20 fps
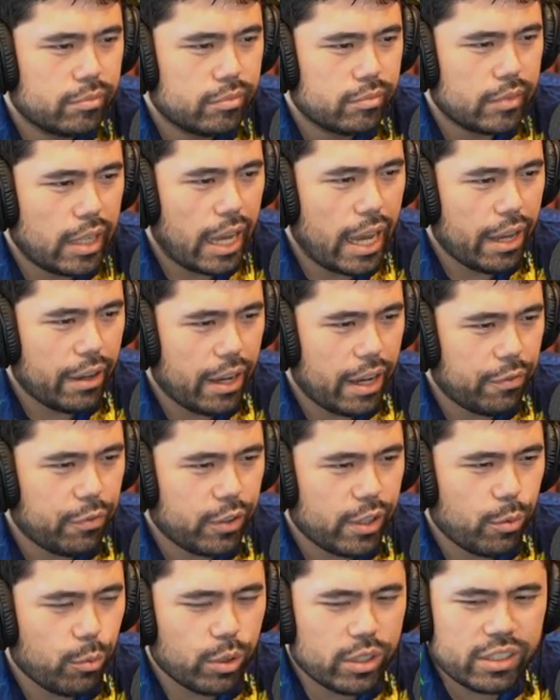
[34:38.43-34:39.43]
I
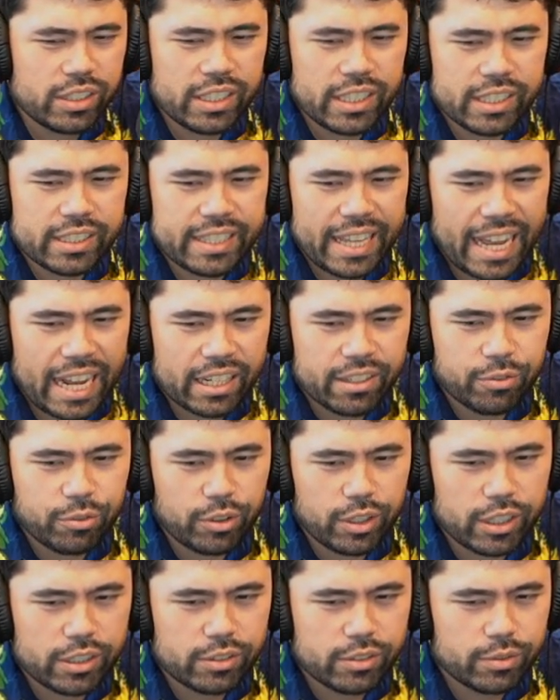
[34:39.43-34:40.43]
forget. What is the exact
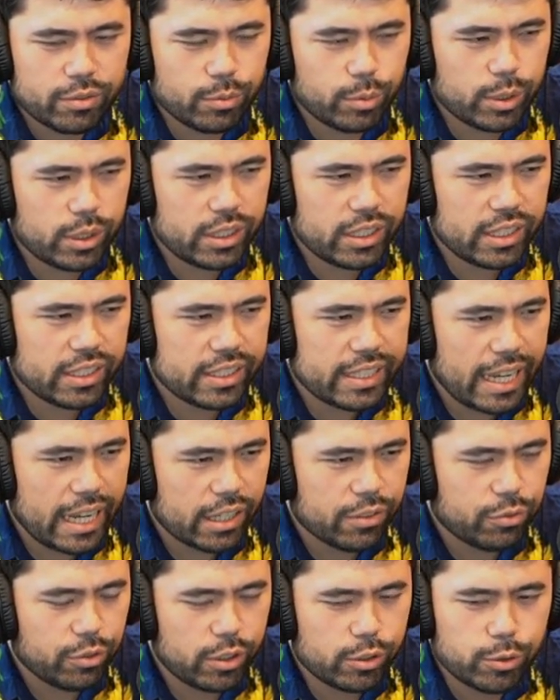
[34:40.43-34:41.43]
phrase? What is the
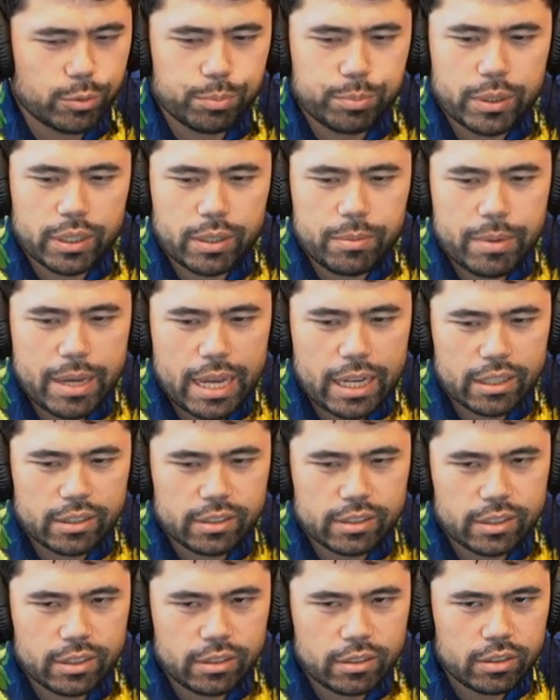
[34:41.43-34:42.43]
exact phrase from Billy
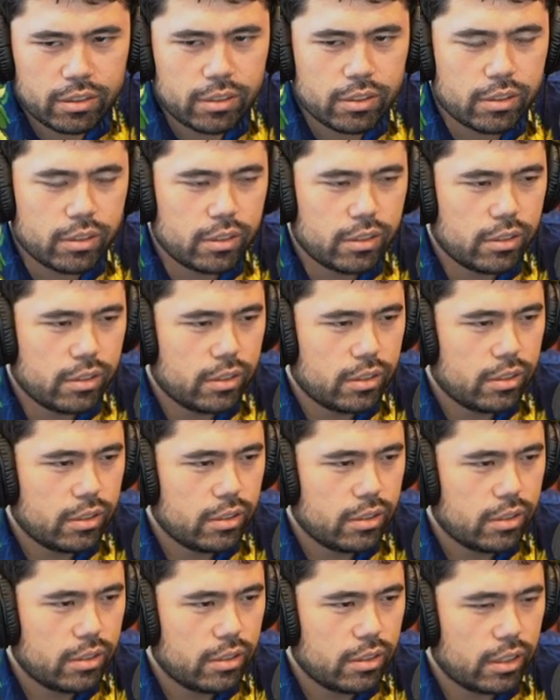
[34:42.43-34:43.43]
Madison?
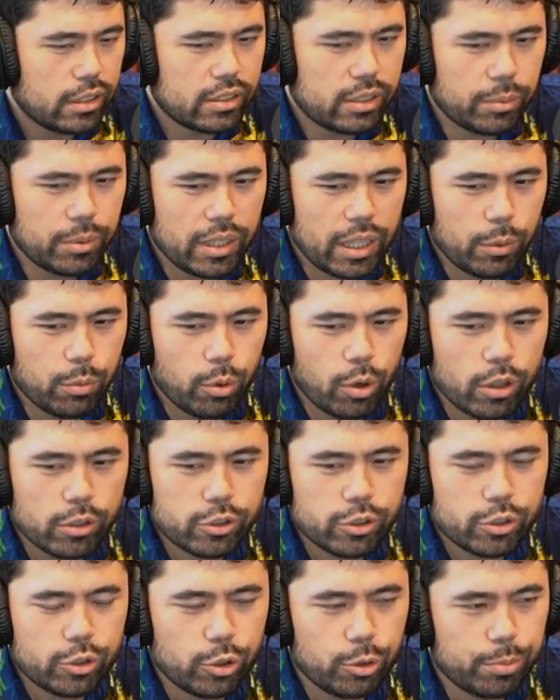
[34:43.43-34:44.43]
It's something like we're all
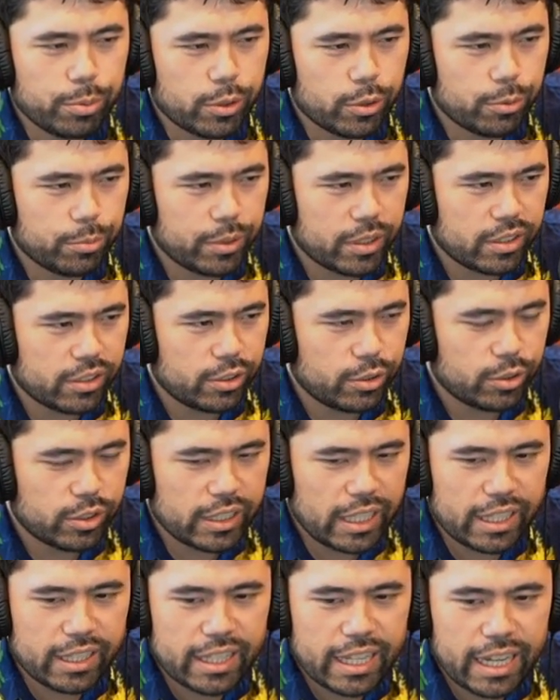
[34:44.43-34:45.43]
stupider because you
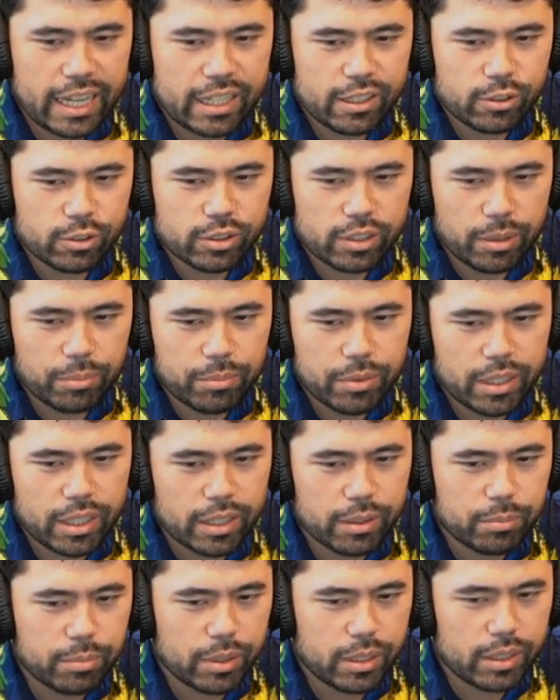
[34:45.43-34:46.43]
said that or
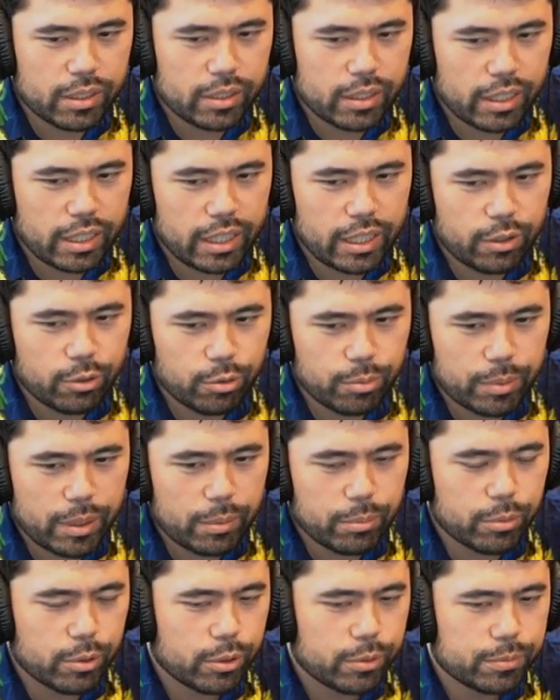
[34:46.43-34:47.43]
something, but I don't
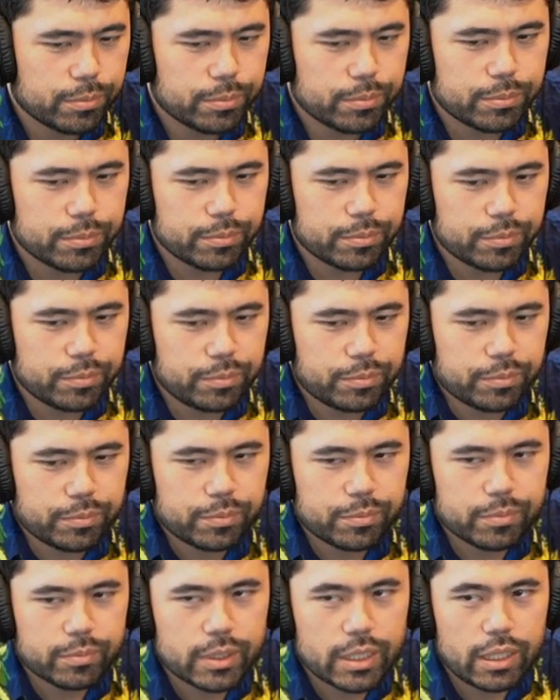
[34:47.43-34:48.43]
remember.
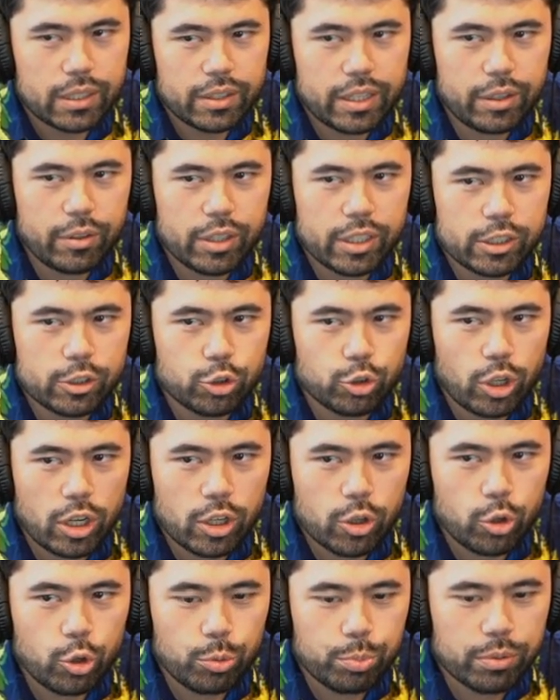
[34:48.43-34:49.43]
We need a
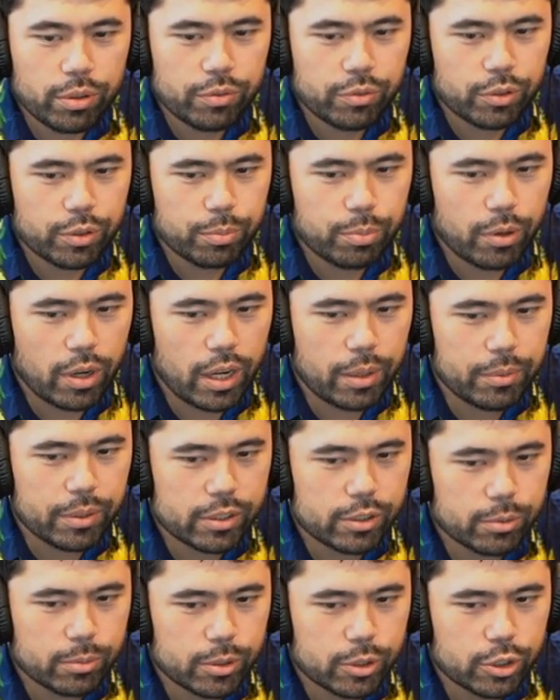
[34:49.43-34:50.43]
drunk hoopla for the prime.
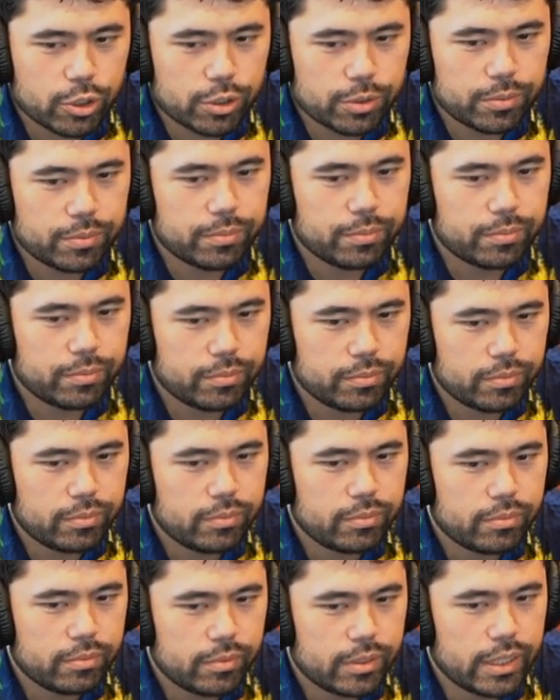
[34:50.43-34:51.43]
Thanks so much.
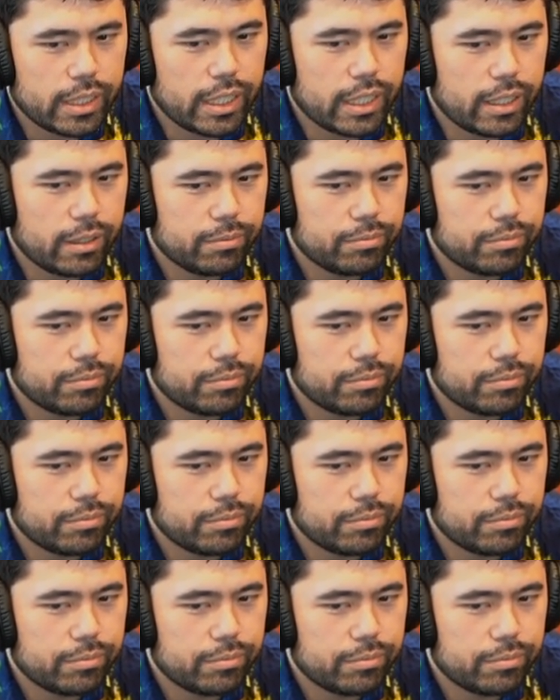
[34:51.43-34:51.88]
Yeah,